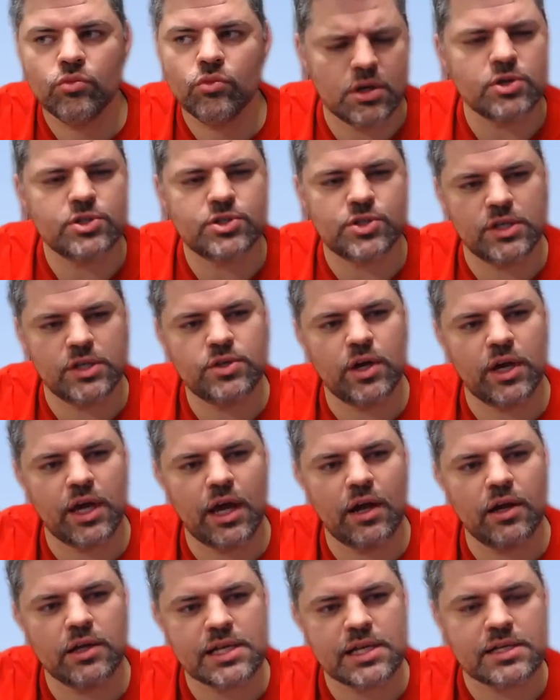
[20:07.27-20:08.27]
We go straight to
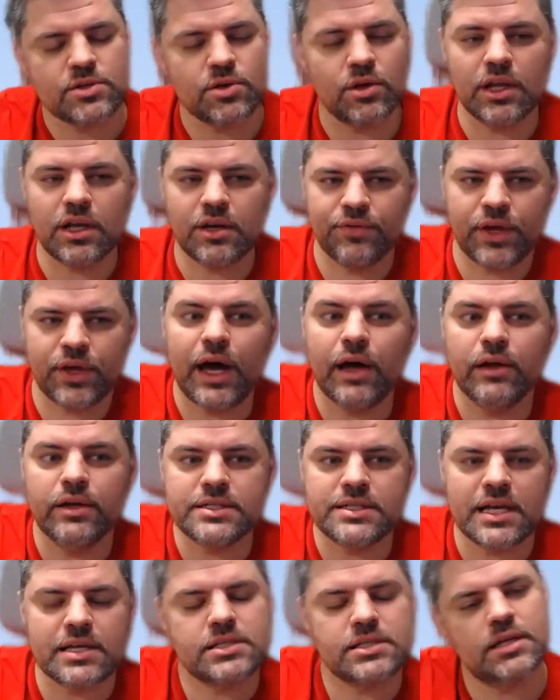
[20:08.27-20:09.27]
account execs. So a lot of account
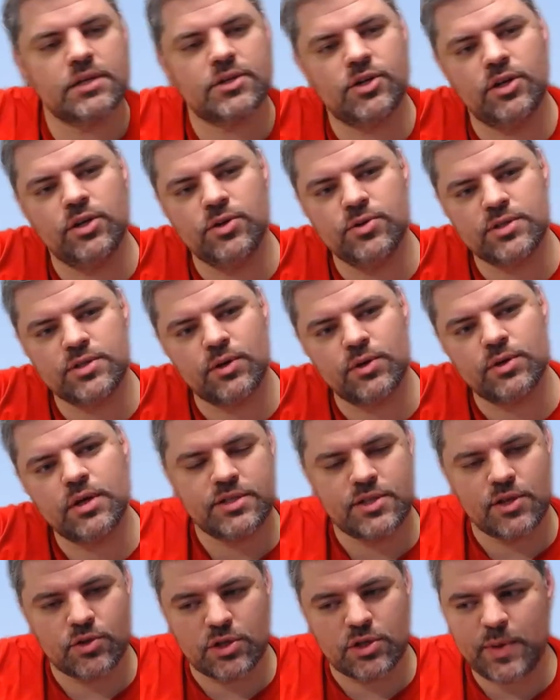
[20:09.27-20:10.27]
execs actually use our
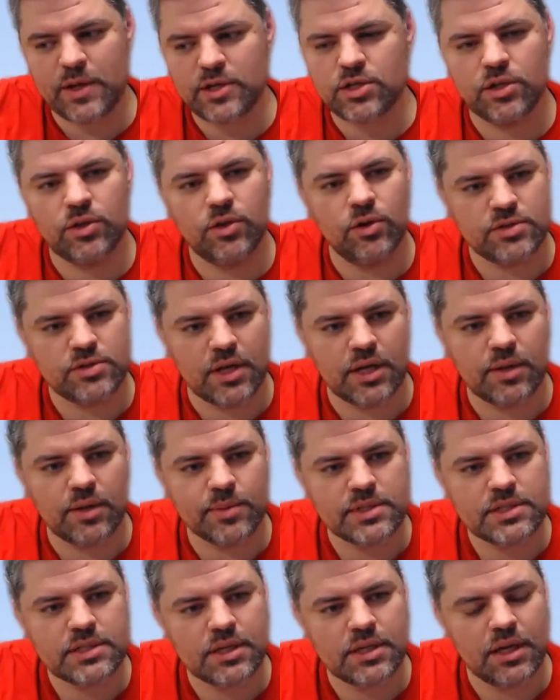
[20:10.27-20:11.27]
software, especially the
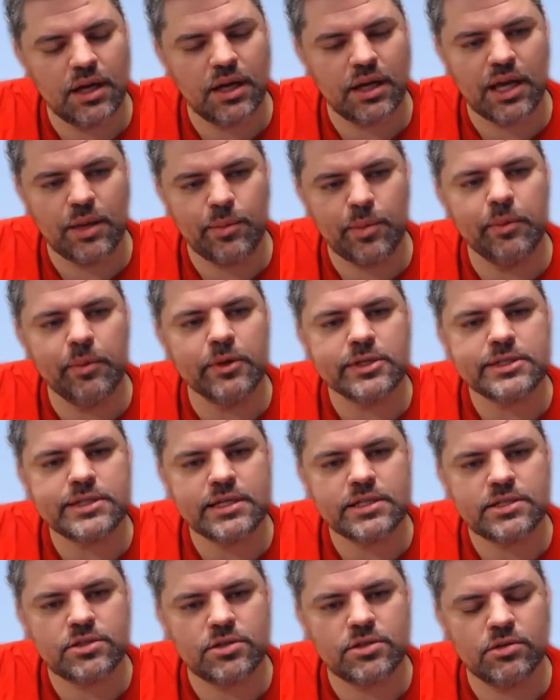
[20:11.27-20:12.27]
autonomous
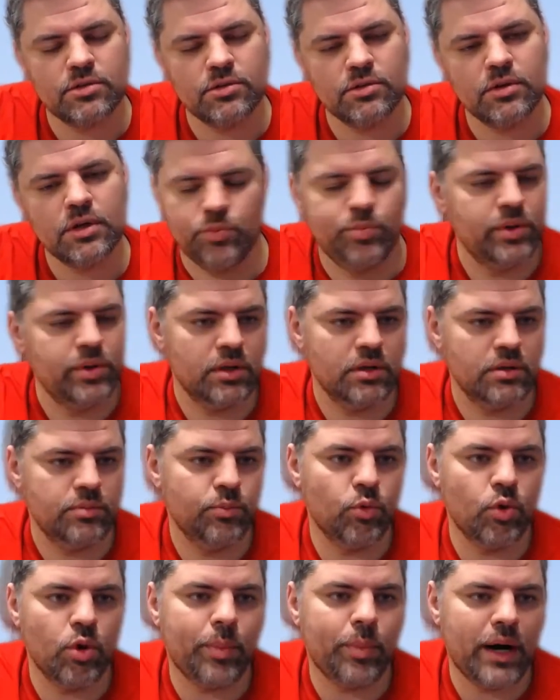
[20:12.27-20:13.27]
capabilities to build
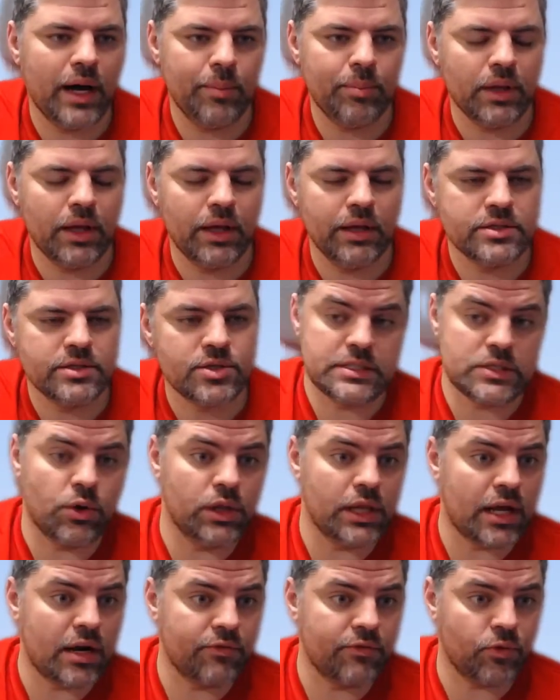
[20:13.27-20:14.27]
more pipelines. So a
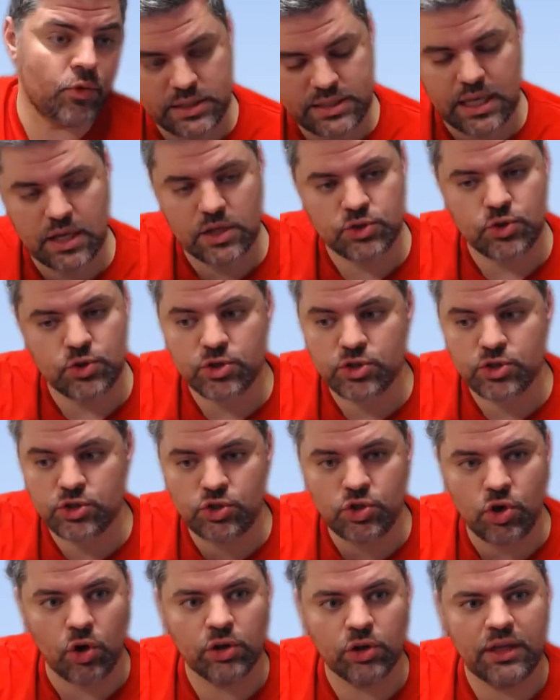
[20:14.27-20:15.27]
lot of sales orgs
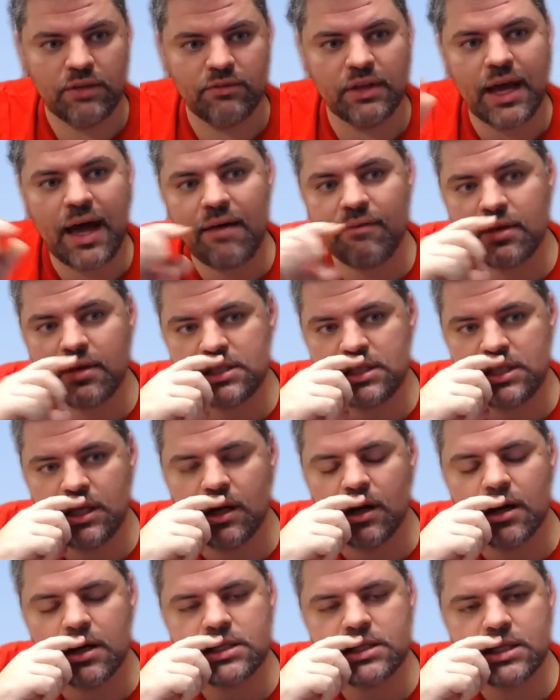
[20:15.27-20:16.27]
don't even have
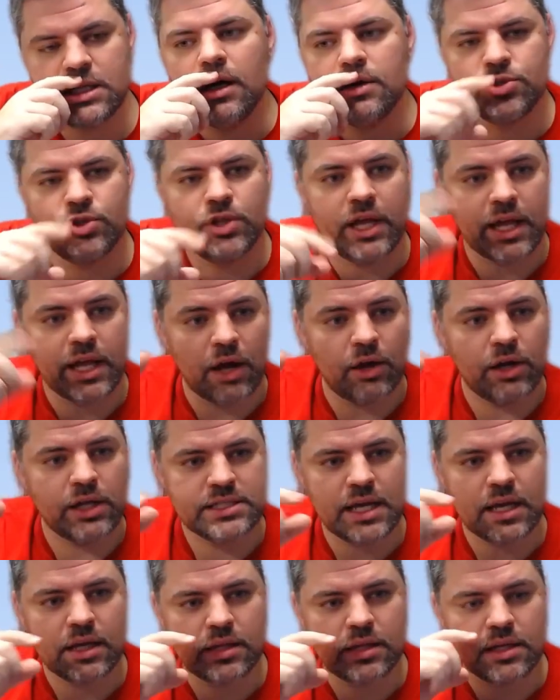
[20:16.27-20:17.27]
SDRs. So the account
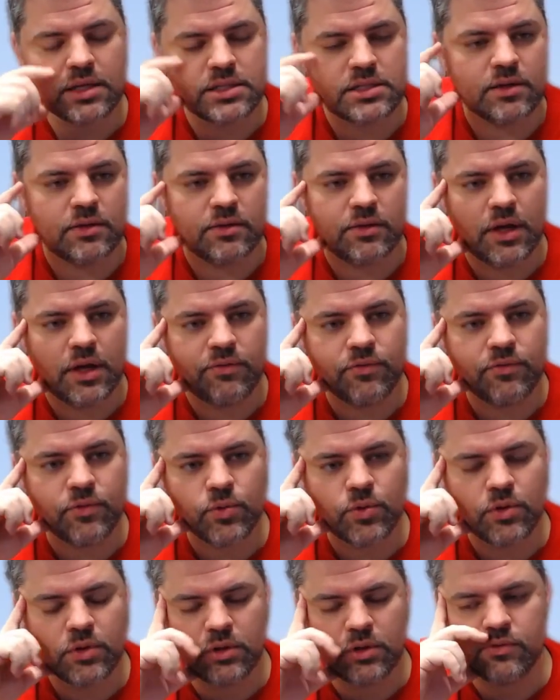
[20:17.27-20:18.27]
exec does a
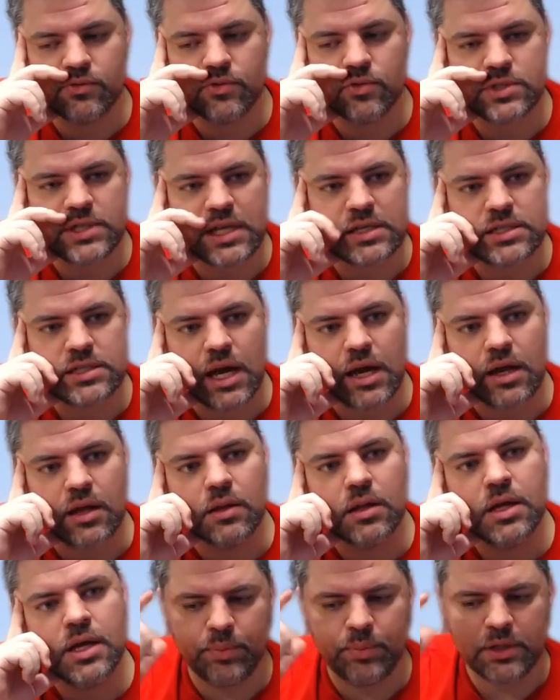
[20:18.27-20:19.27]
full sales
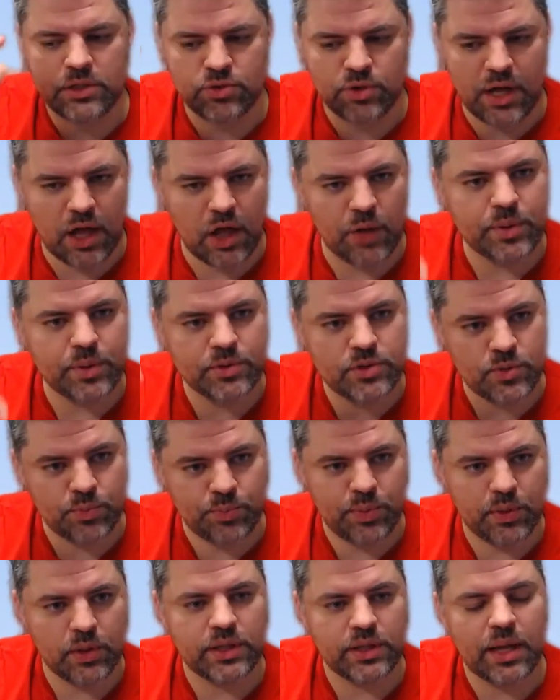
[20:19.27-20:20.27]
cycle. But to help them to
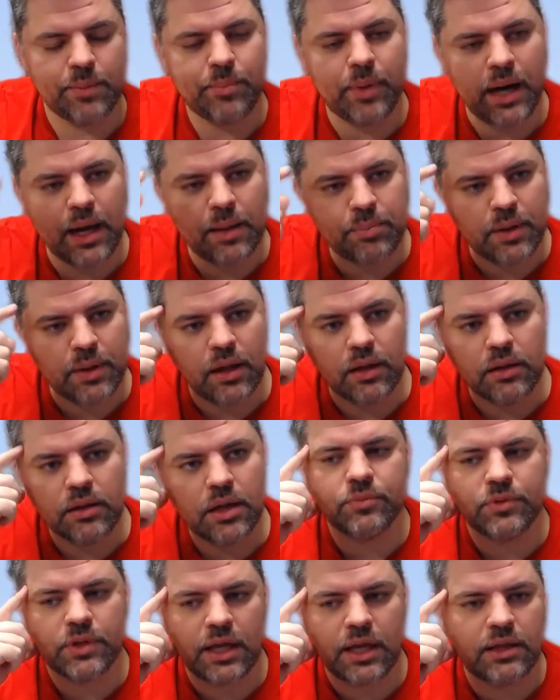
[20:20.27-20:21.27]
build that pipeline,
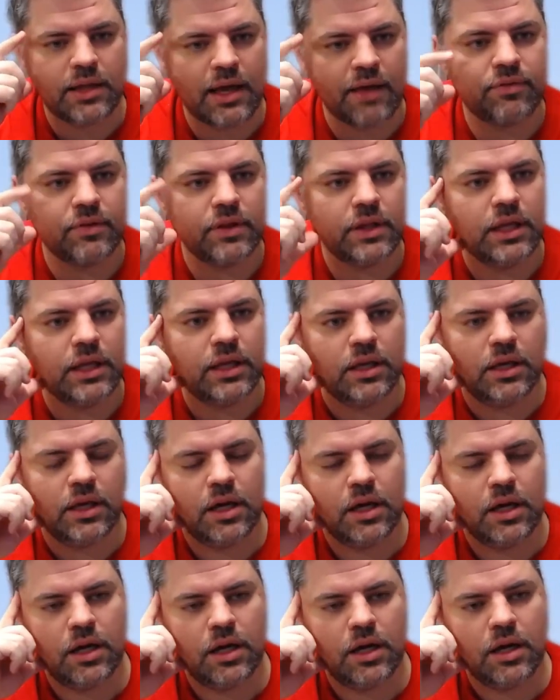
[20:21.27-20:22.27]
they definitely
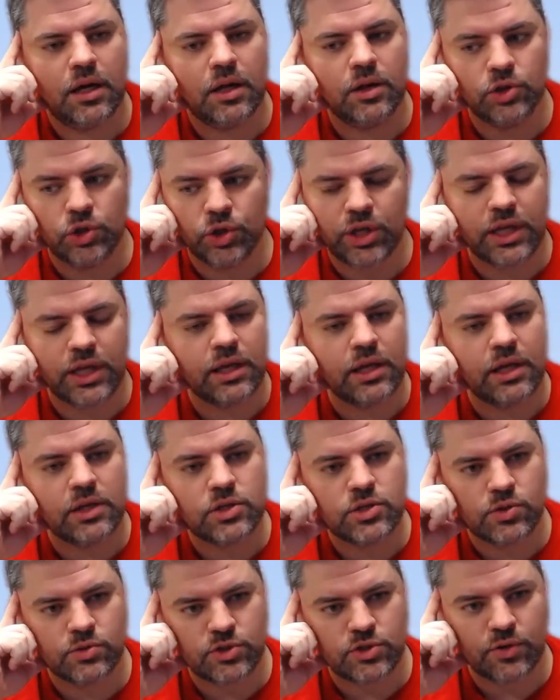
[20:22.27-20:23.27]
looking at
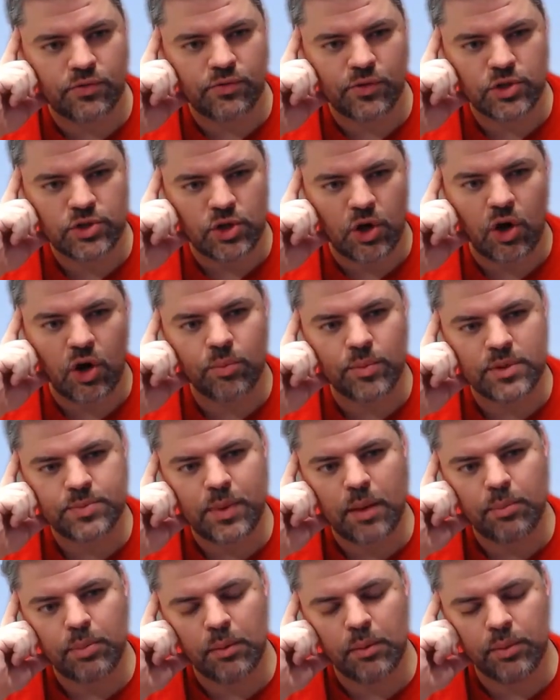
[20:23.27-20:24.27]
sort of autonomous
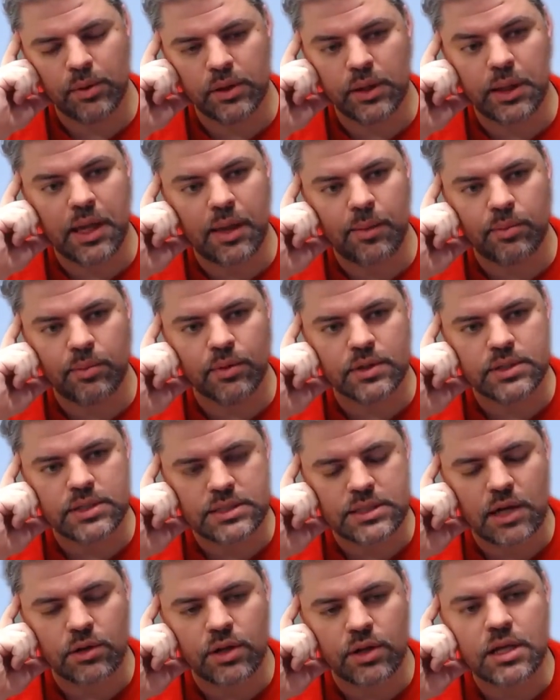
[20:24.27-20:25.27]
pipeline building
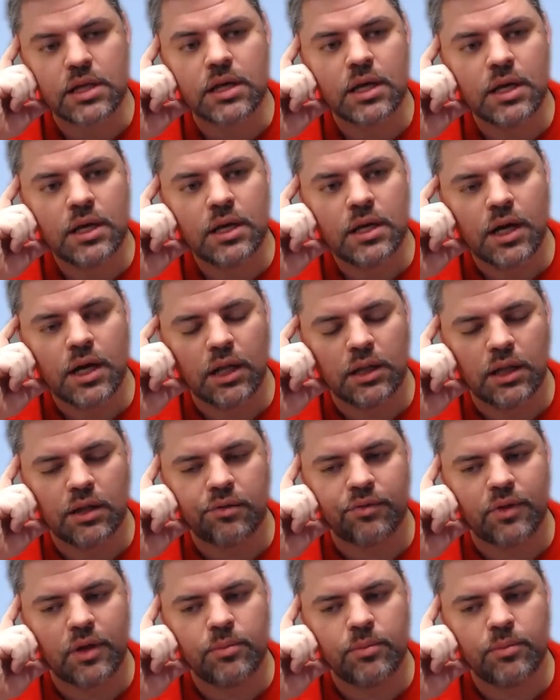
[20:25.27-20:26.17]
capabilities out there. A lot of them.